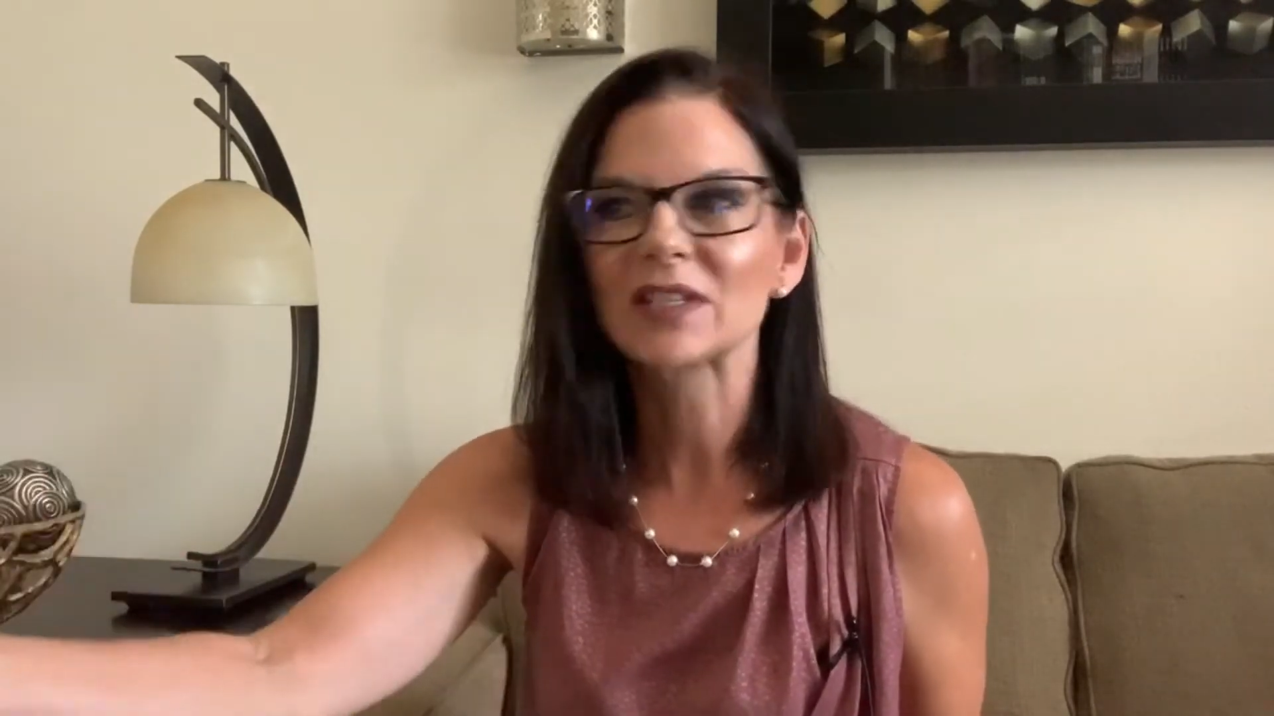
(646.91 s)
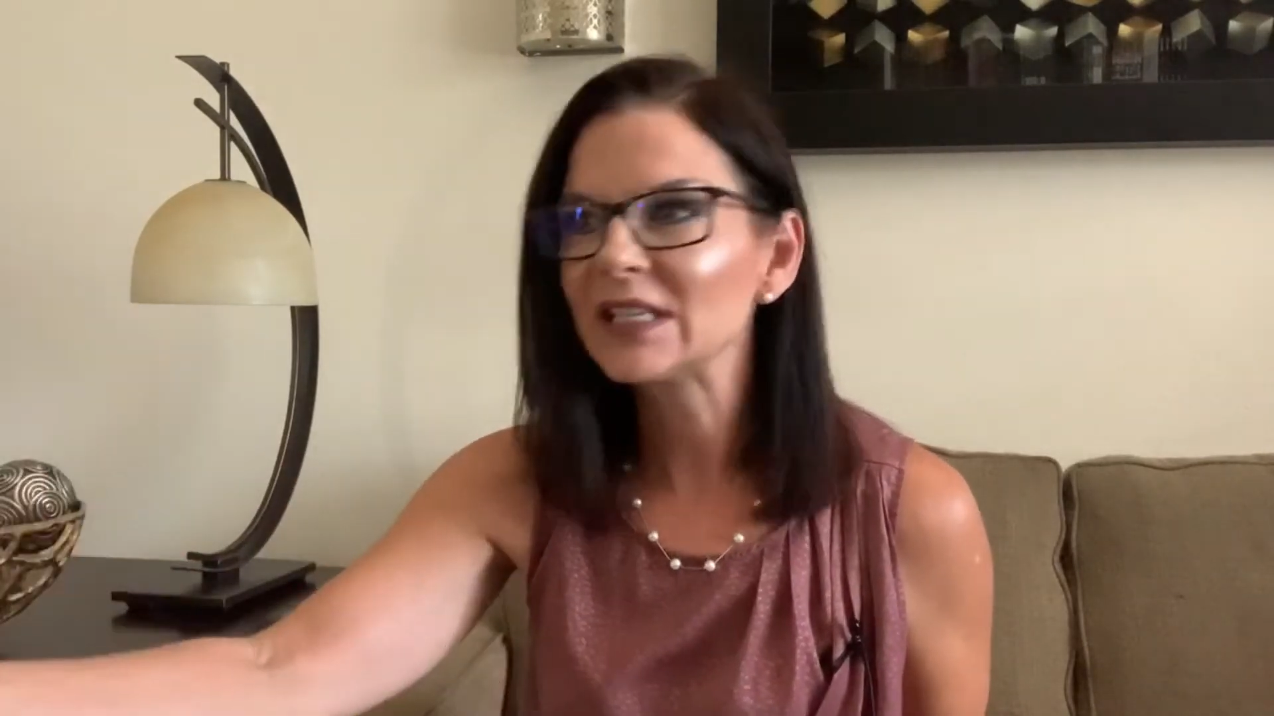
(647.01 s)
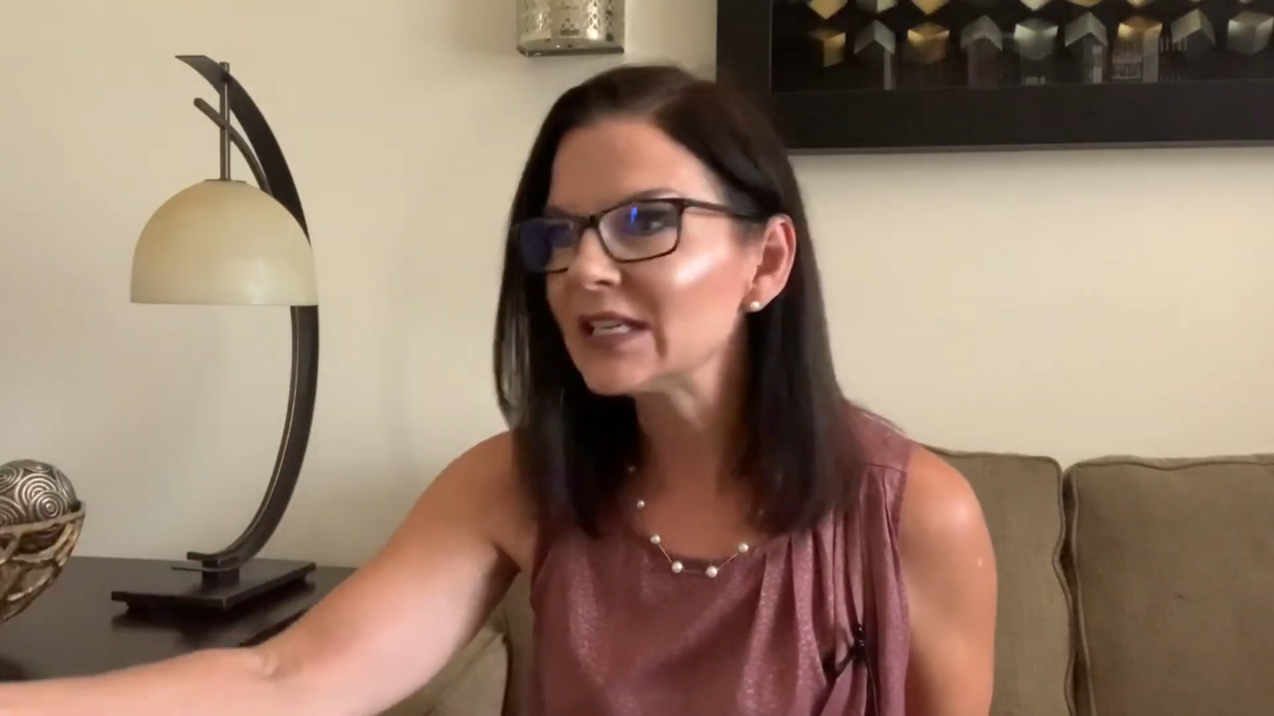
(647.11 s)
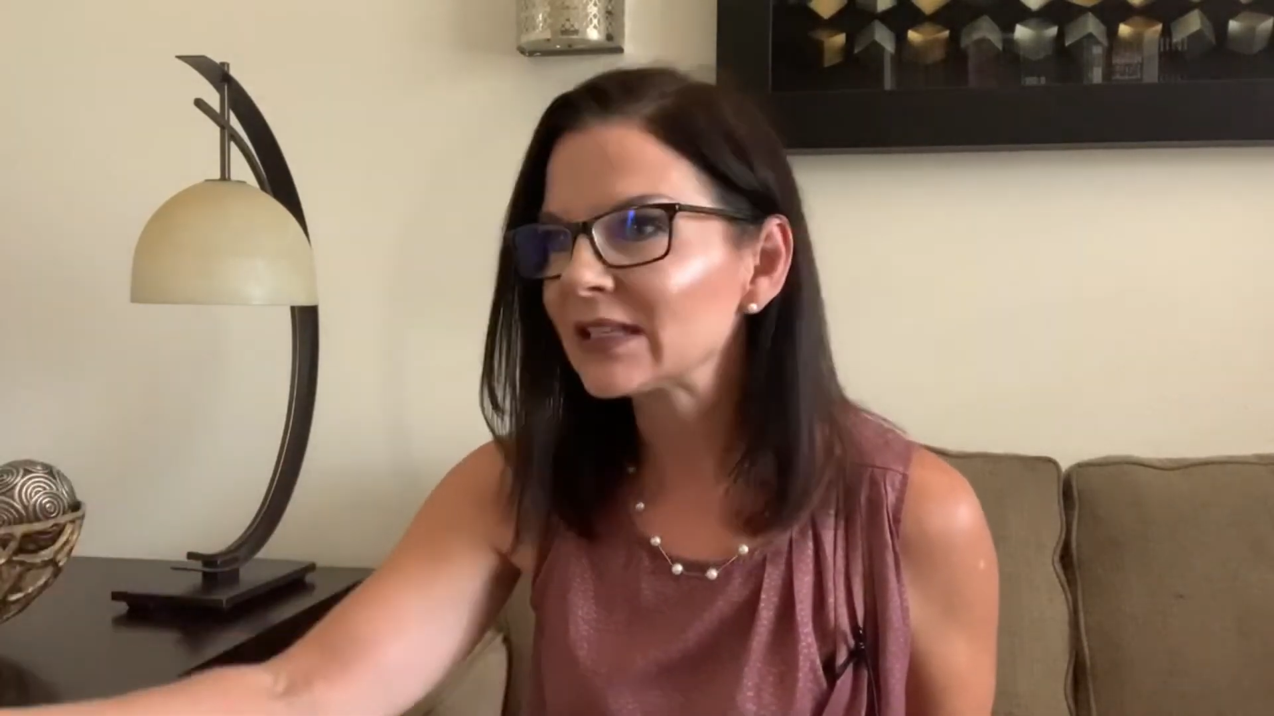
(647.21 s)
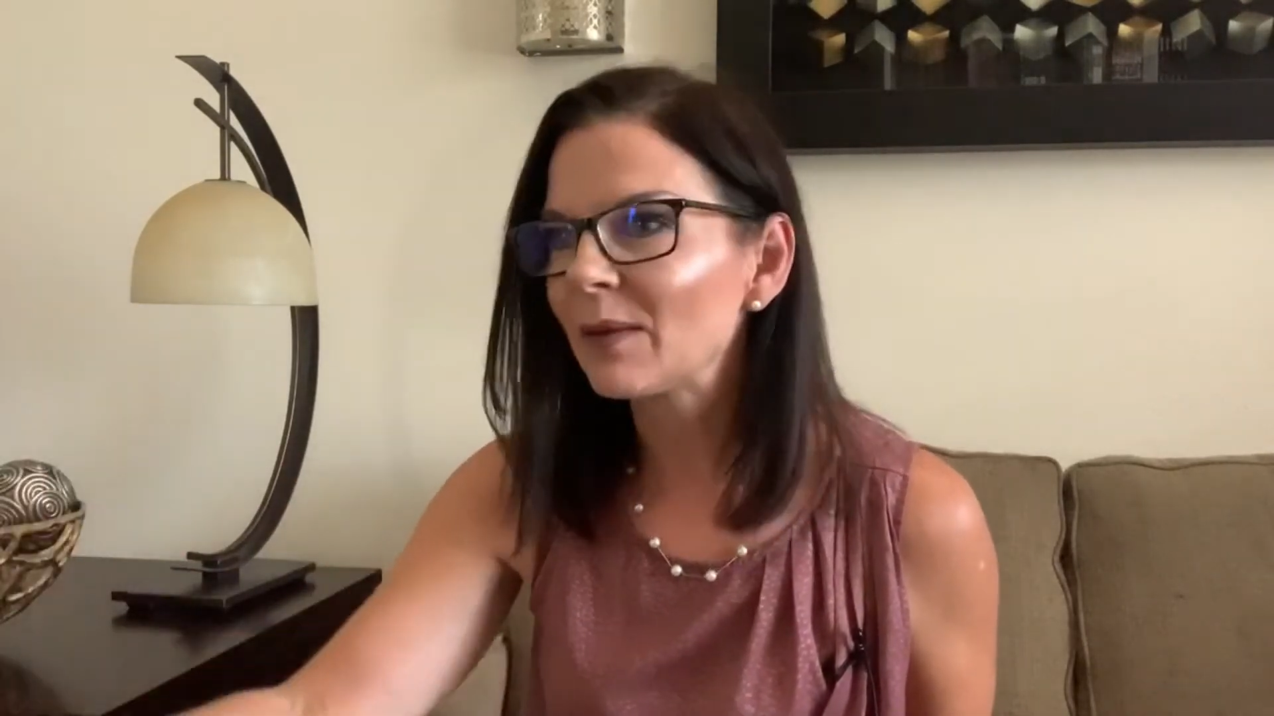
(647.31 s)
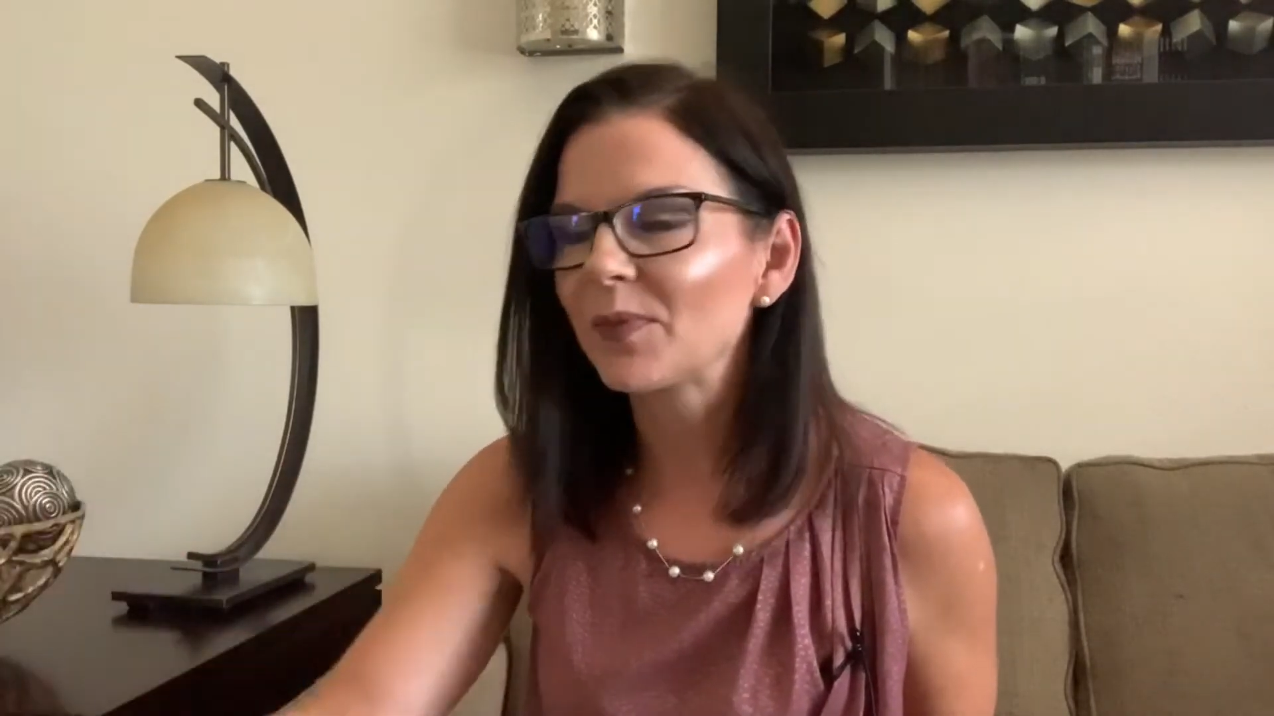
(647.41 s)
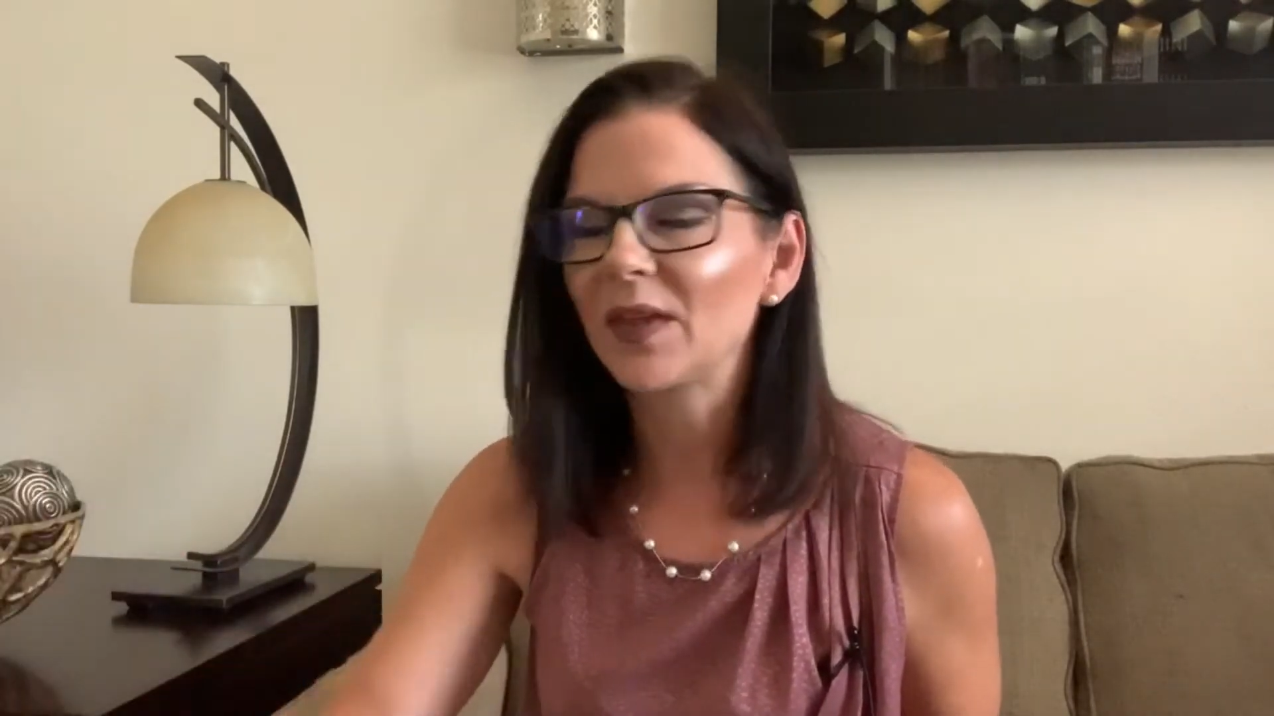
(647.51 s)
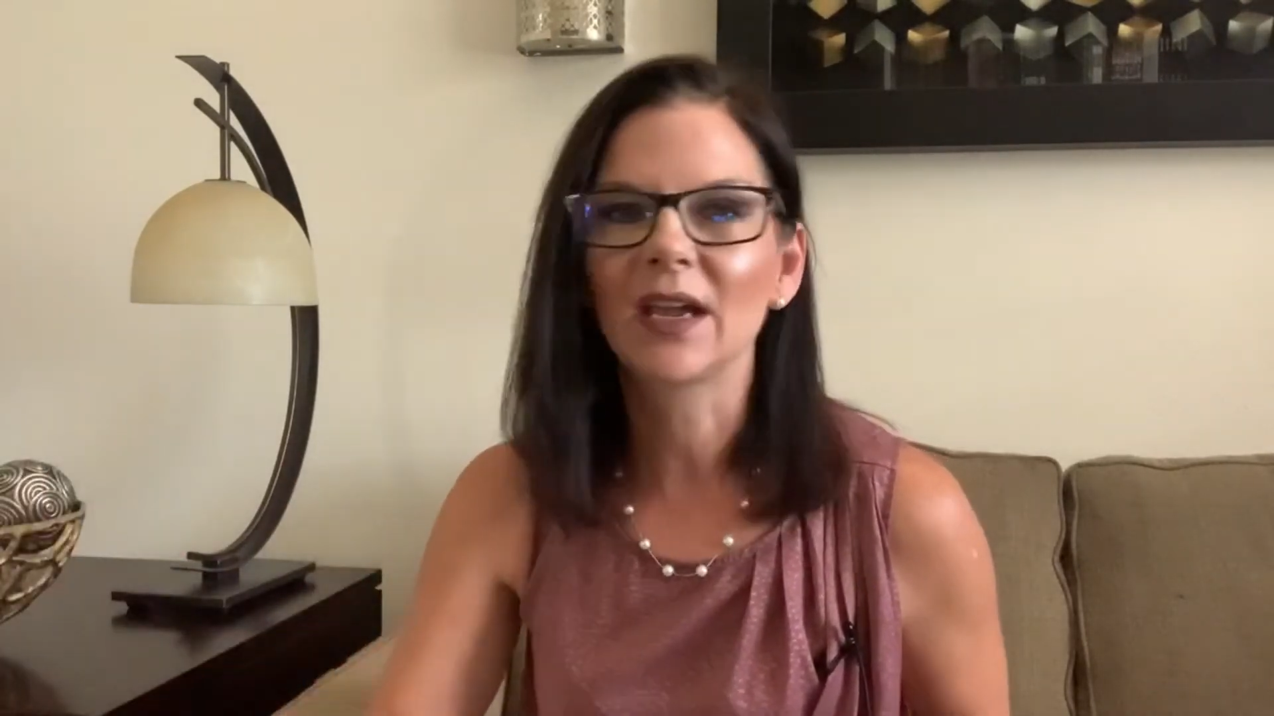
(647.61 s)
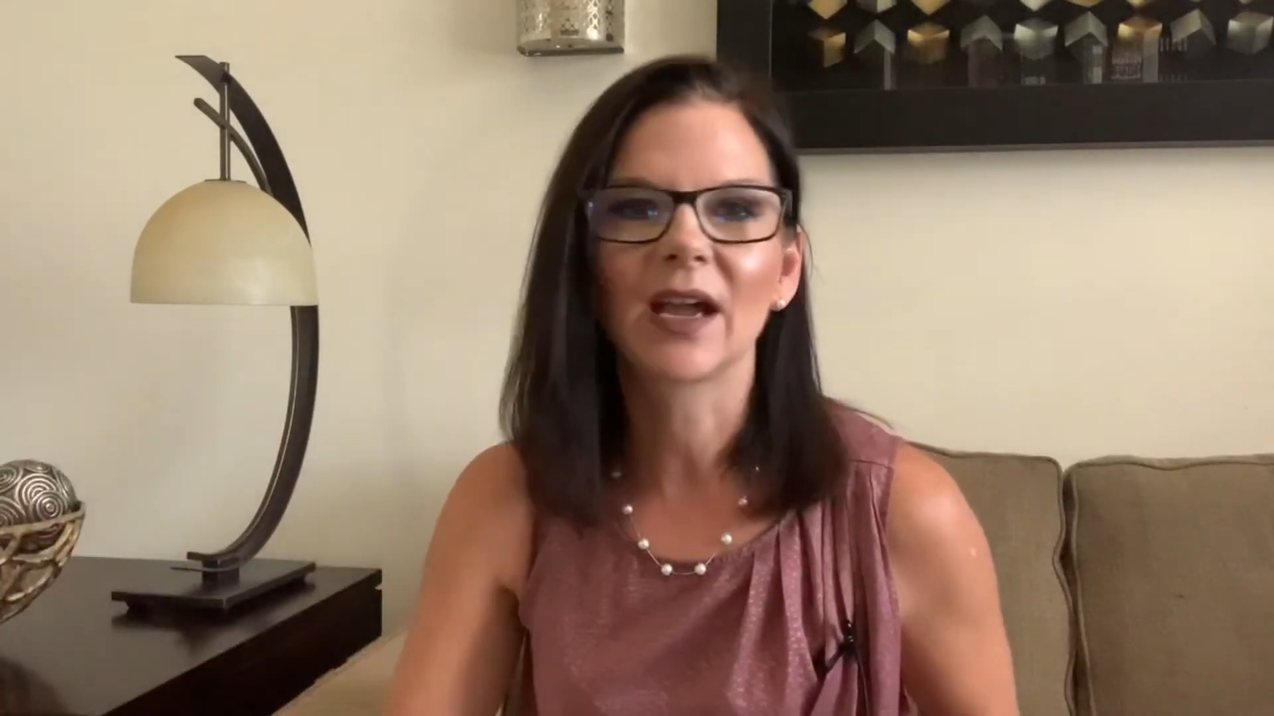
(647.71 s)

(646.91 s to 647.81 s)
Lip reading: see something.